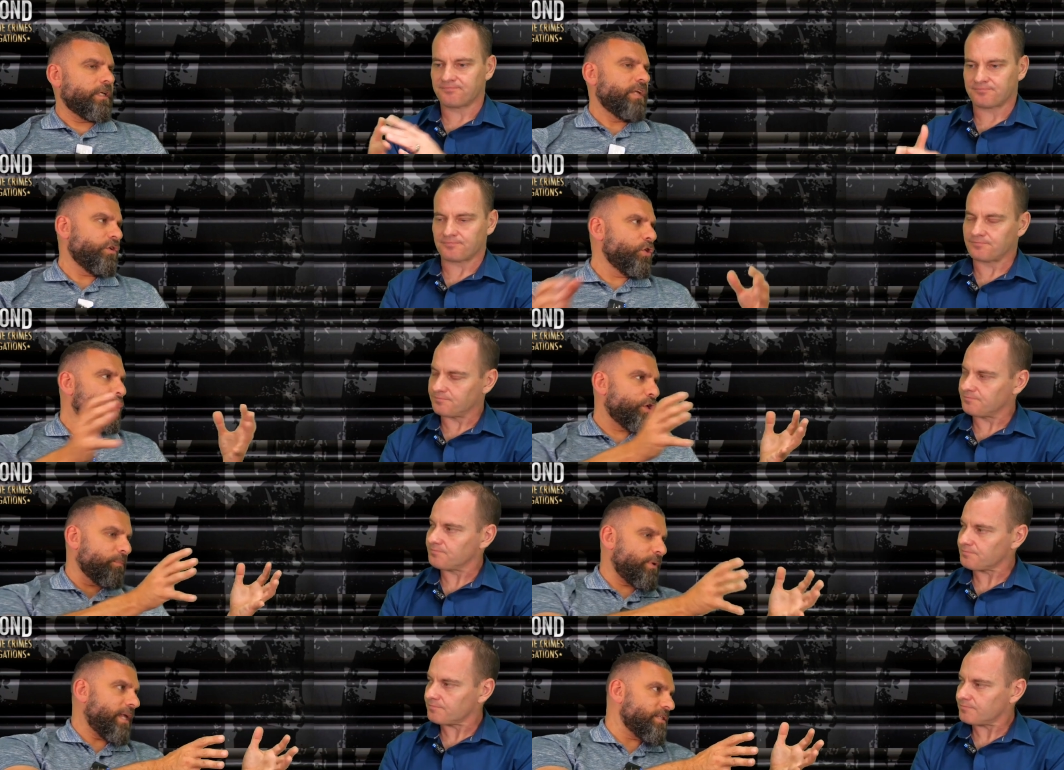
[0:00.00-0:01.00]
Speaker 1: Even who you can
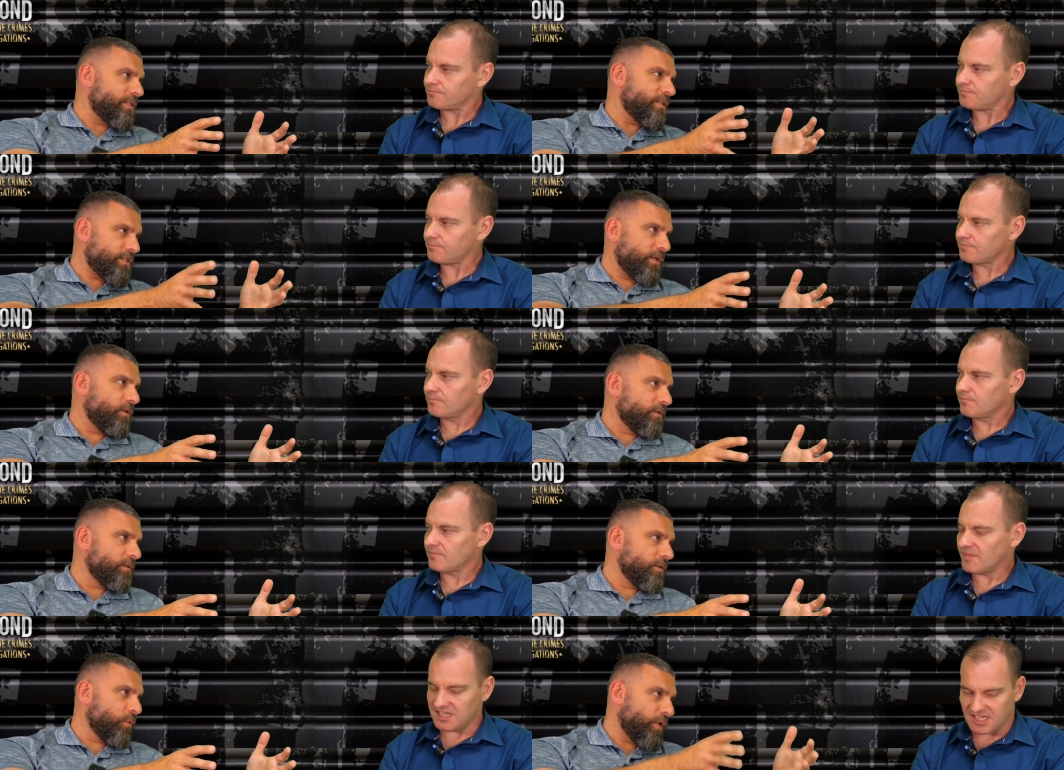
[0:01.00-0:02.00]
place in the cell
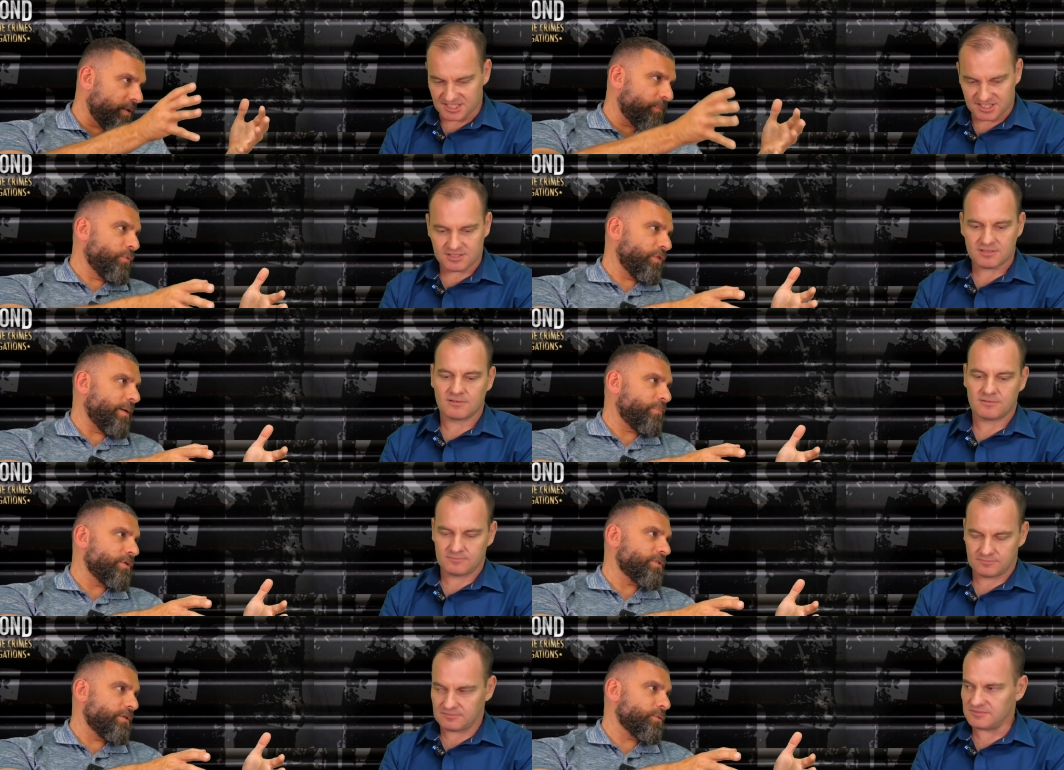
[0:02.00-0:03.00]
yes. with, the, with that
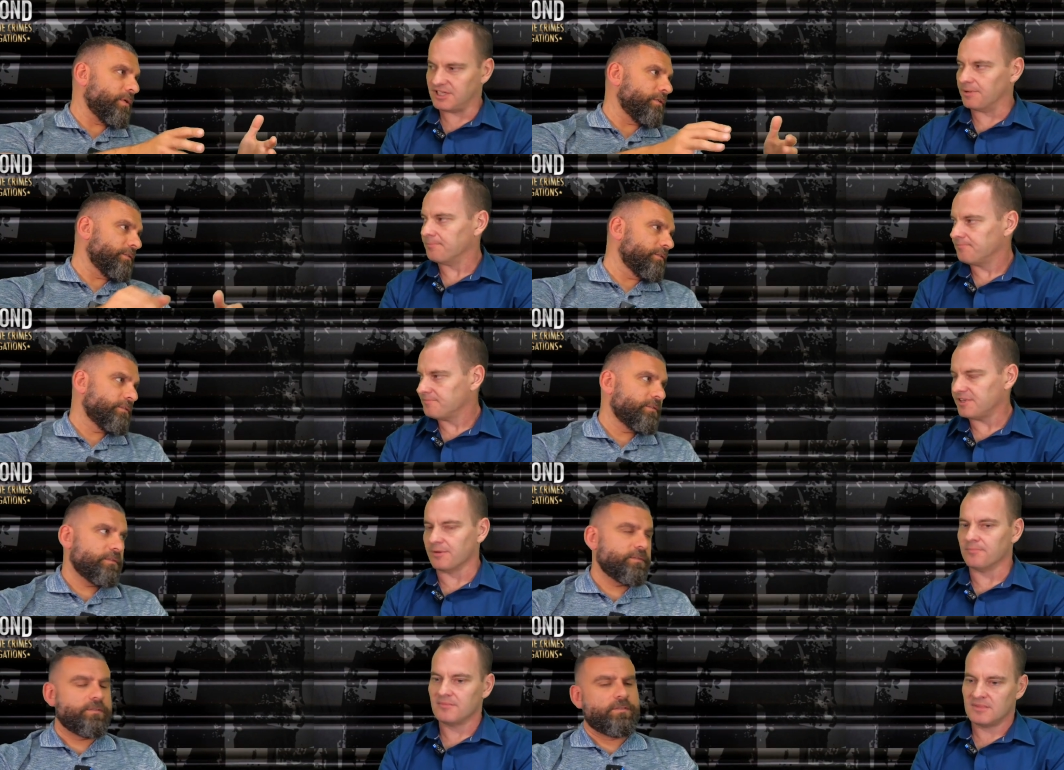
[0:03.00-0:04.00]
person as well. Yep.
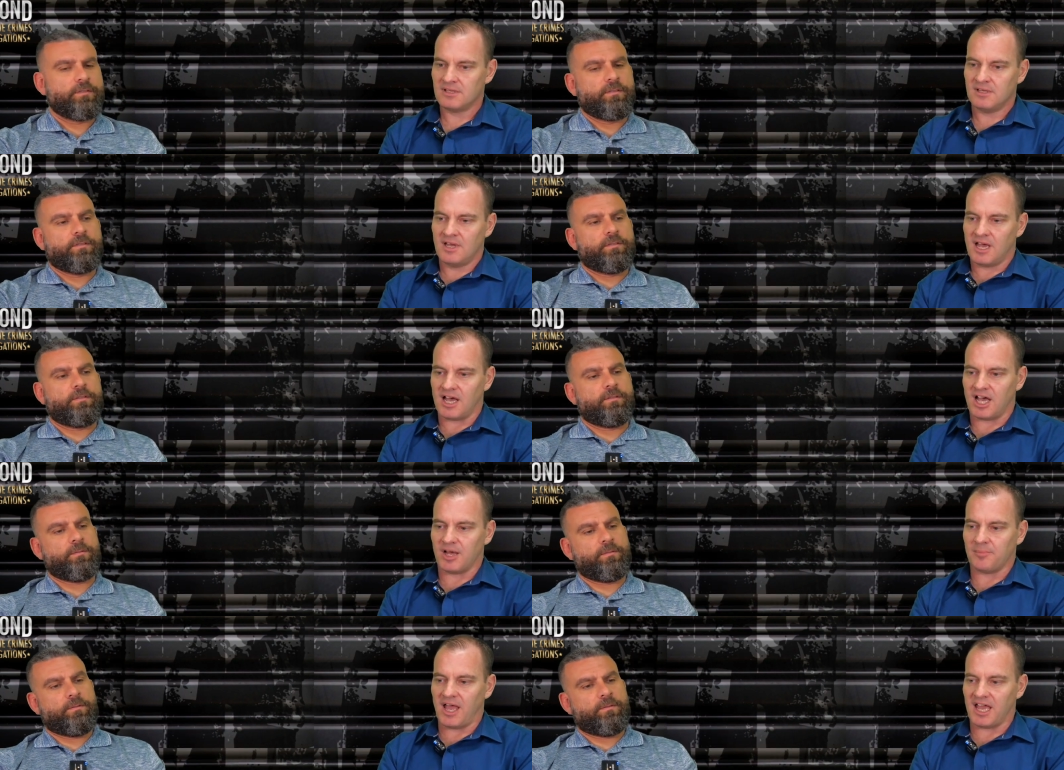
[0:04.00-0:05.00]
Speaker 2: Yep.
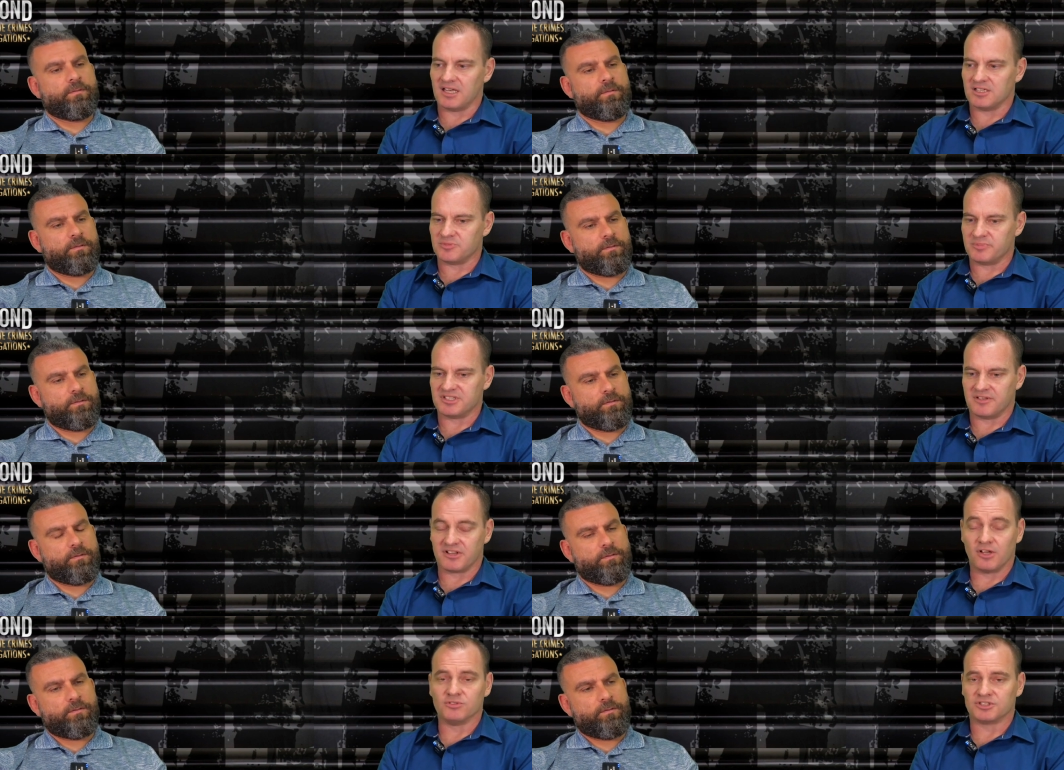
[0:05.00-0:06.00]
Um, and
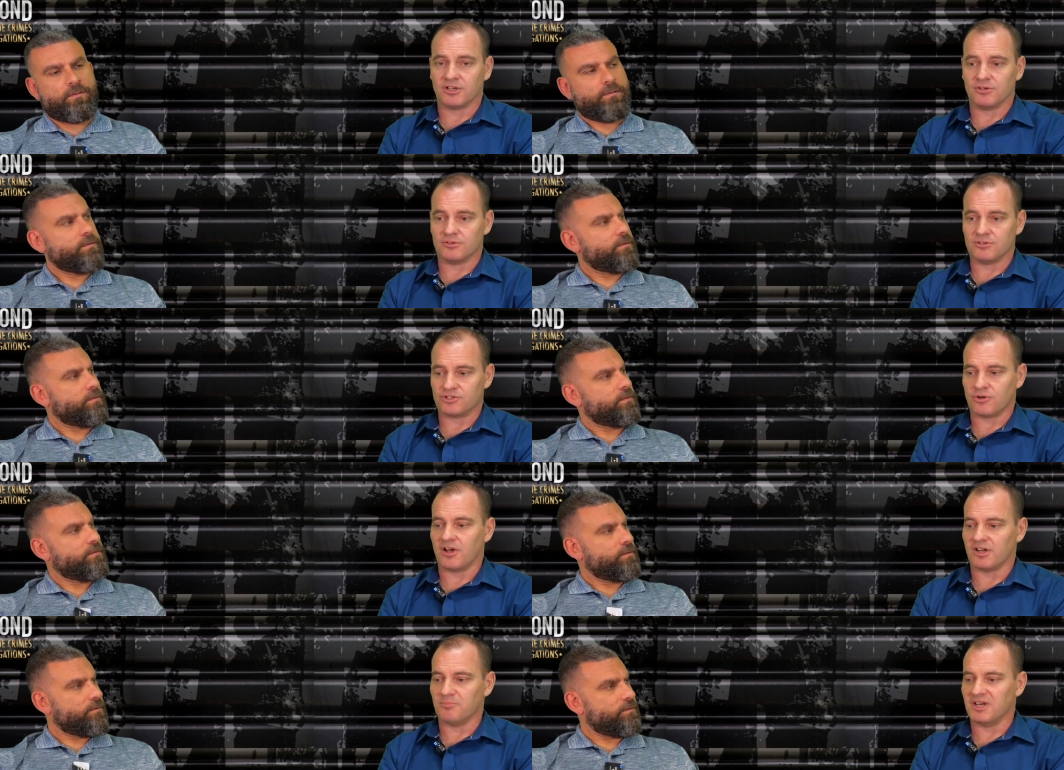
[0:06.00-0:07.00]
specifically also
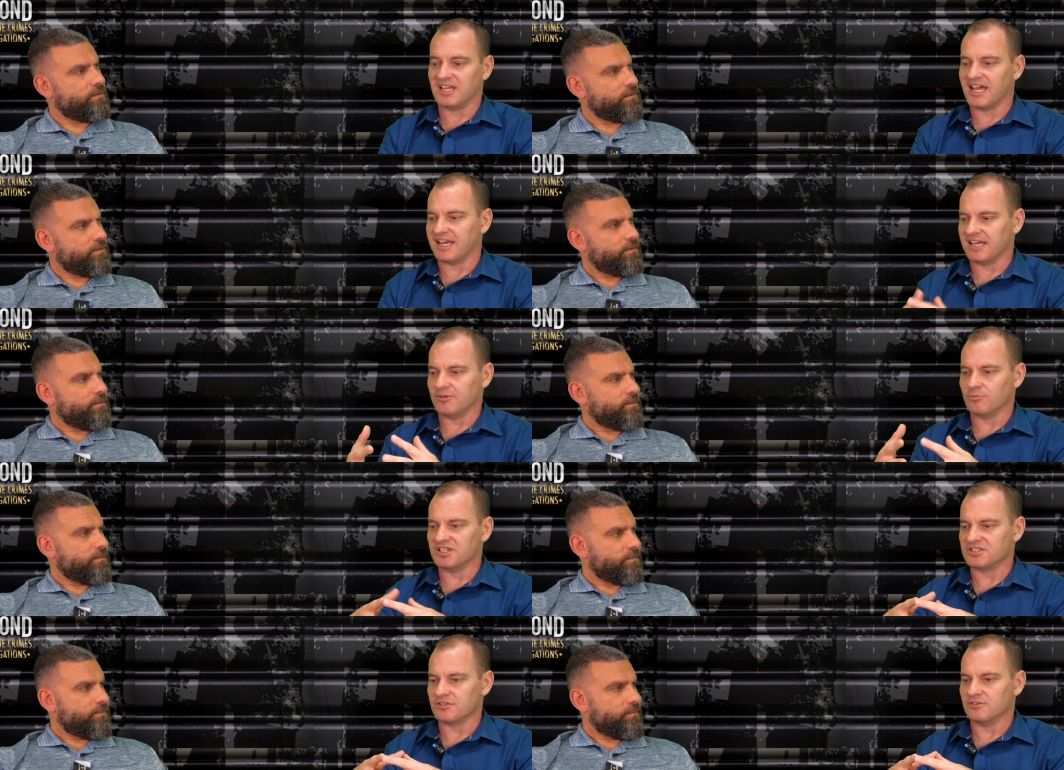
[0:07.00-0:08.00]
trying to mitigate any
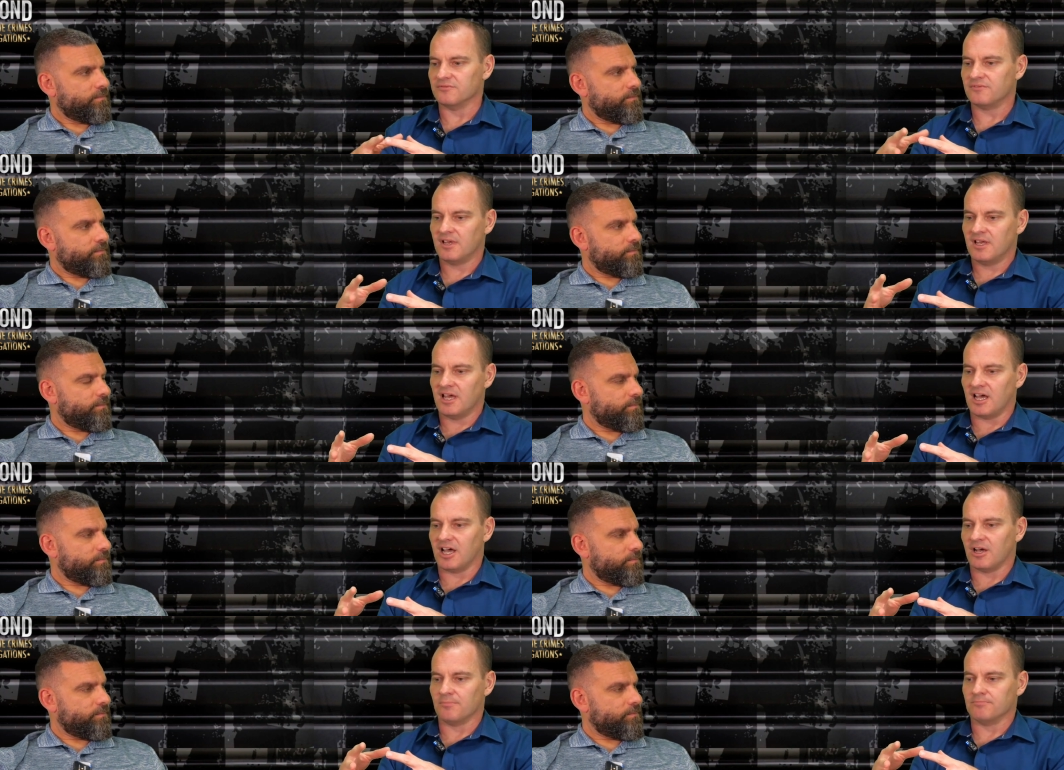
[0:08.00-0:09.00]
risk of
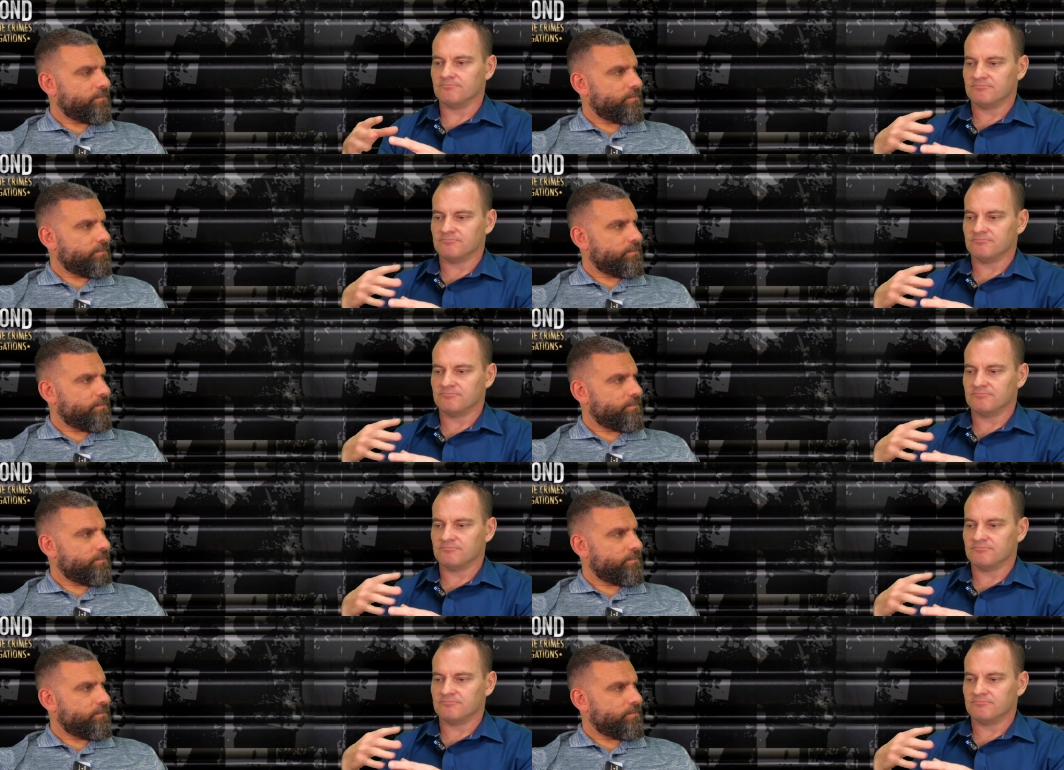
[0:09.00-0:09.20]
um,